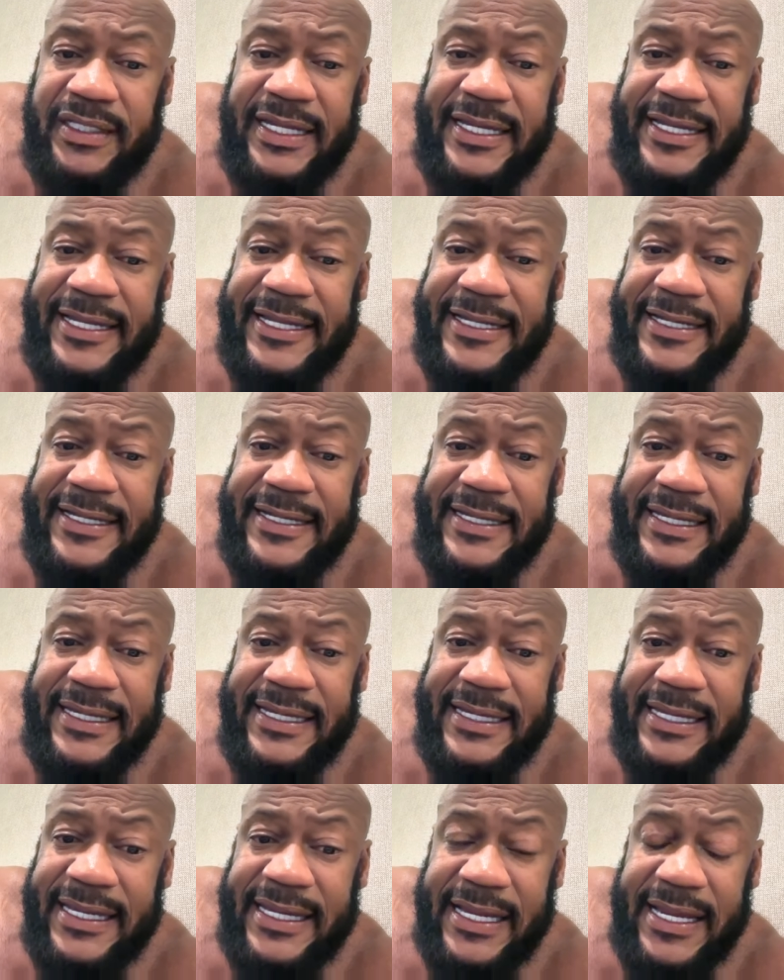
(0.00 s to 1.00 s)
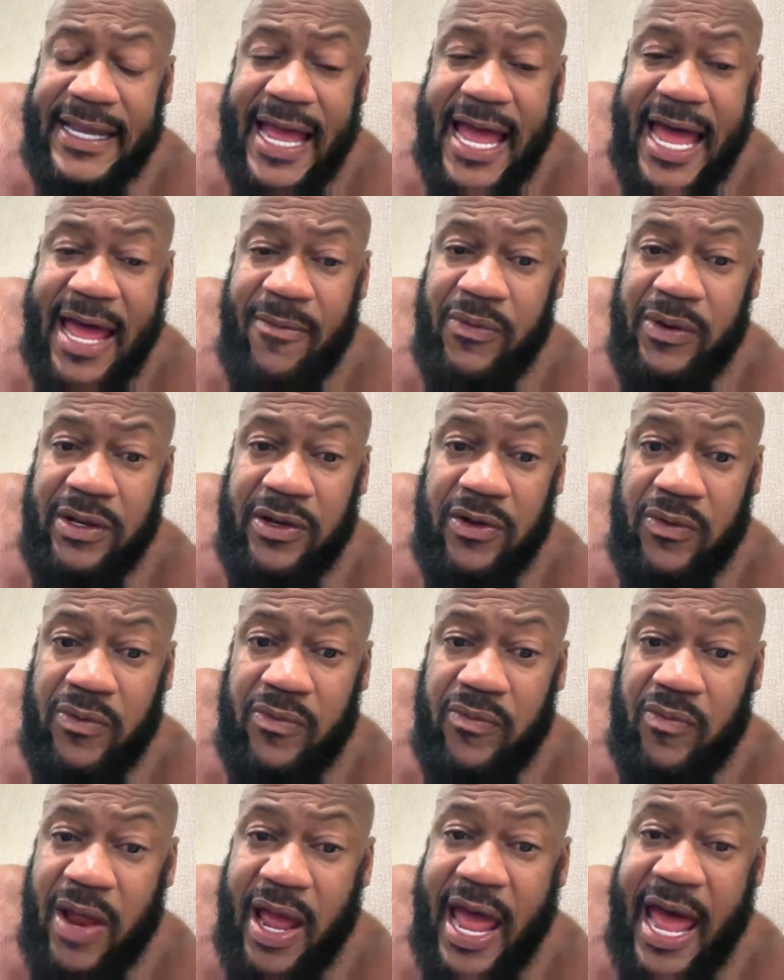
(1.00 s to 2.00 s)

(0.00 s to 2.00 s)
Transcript: And he, I, we don't,